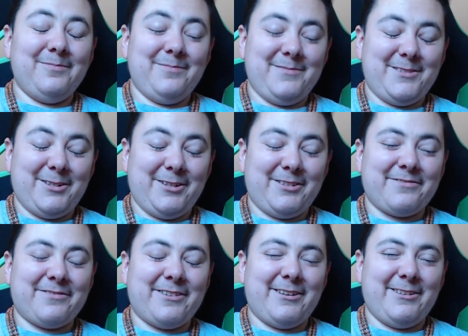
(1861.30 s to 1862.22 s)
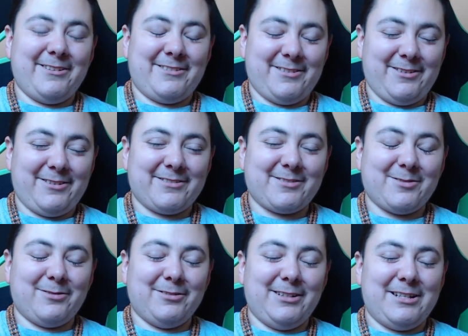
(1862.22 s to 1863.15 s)
So your
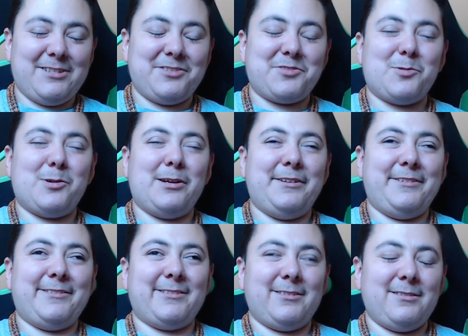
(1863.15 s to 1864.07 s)
soul enjoys,